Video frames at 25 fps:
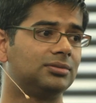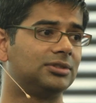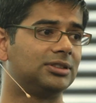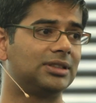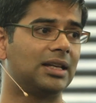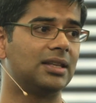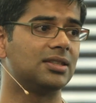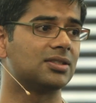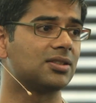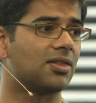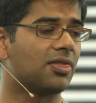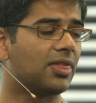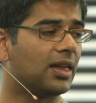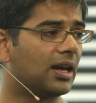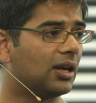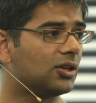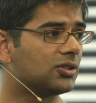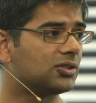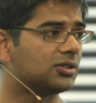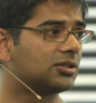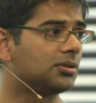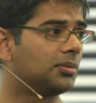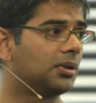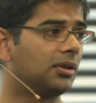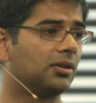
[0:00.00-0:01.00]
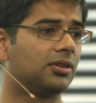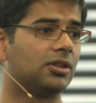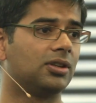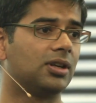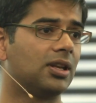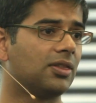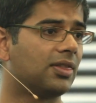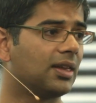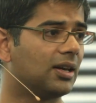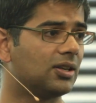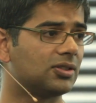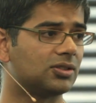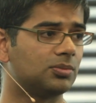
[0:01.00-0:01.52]
tens and thousands,
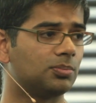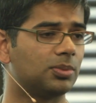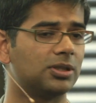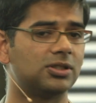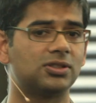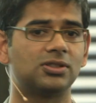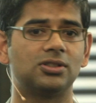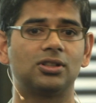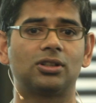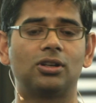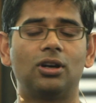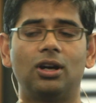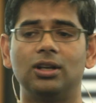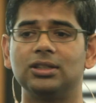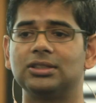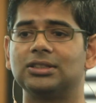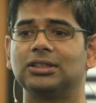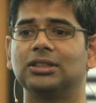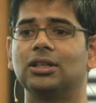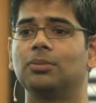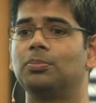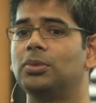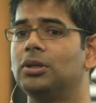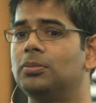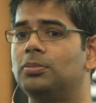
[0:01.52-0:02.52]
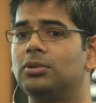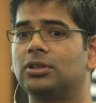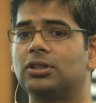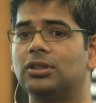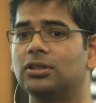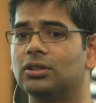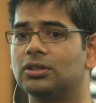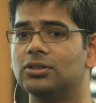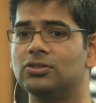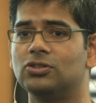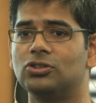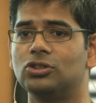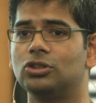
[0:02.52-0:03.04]
30,000 pieces of content that people
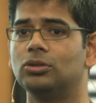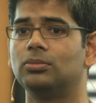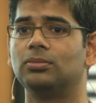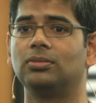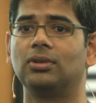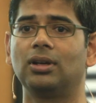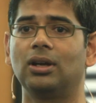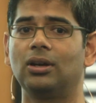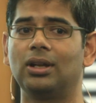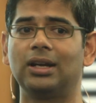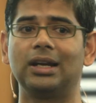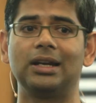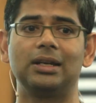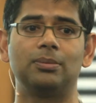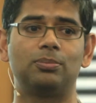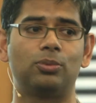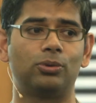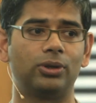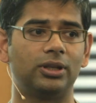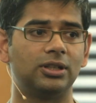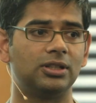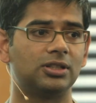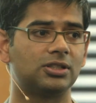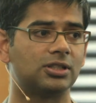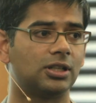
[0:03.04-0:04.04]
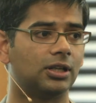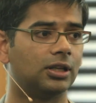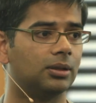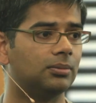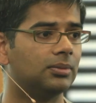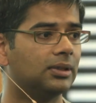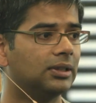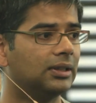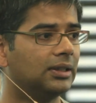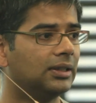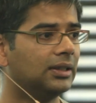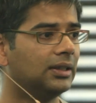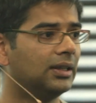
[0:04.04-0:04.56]
can consume on any point in
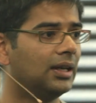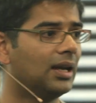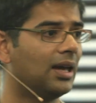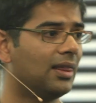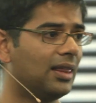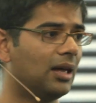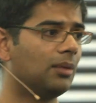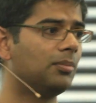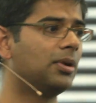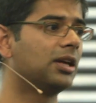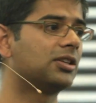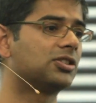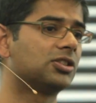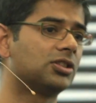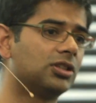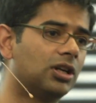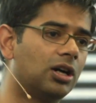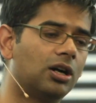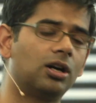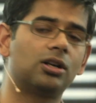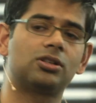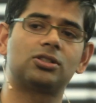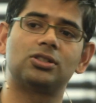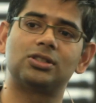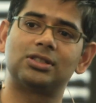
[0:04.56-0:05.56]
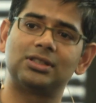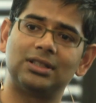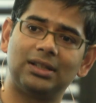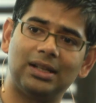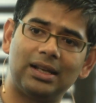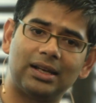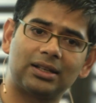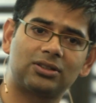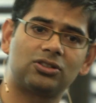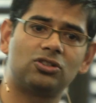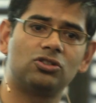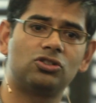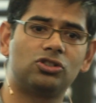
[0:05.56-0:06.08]
time. And that makes it hard to
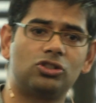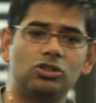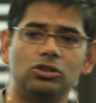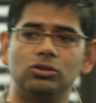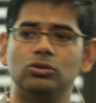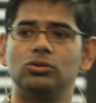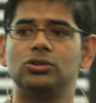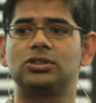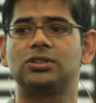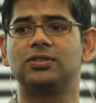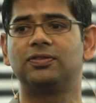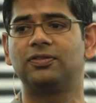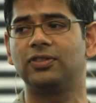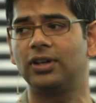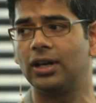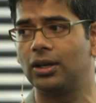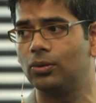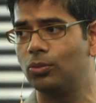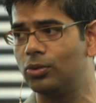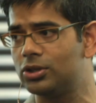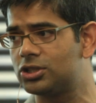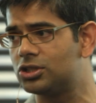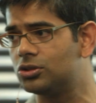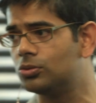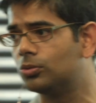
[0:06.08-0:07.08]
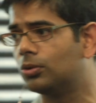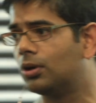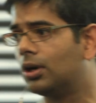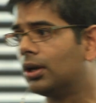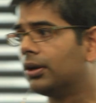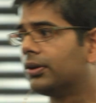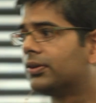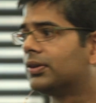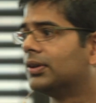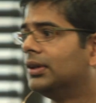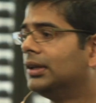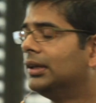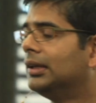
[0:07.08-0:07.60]
select, to choose, to find what you
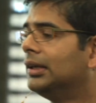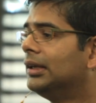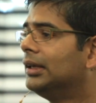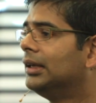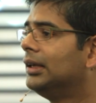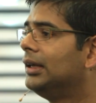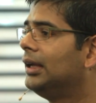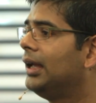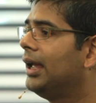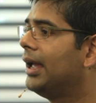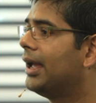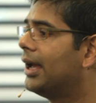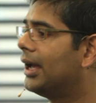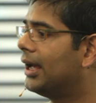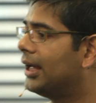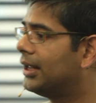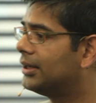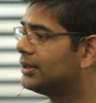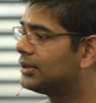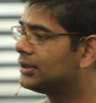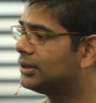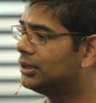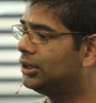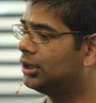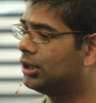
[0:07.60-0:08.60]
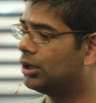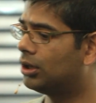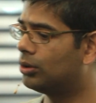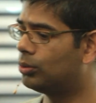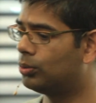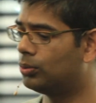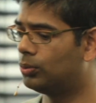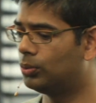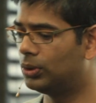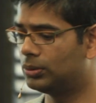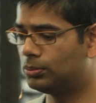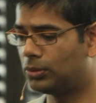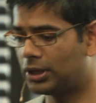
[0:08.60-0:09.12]
want. And,
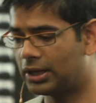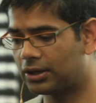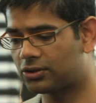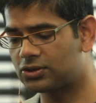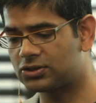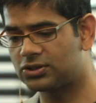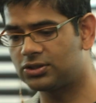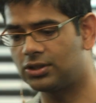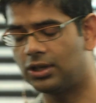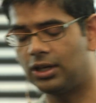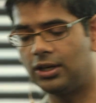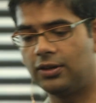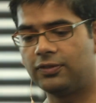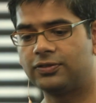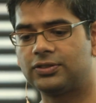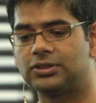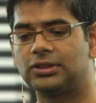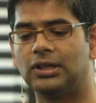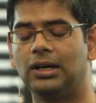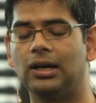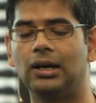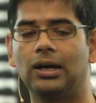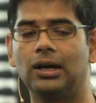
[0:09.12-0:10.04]
with Microsoft,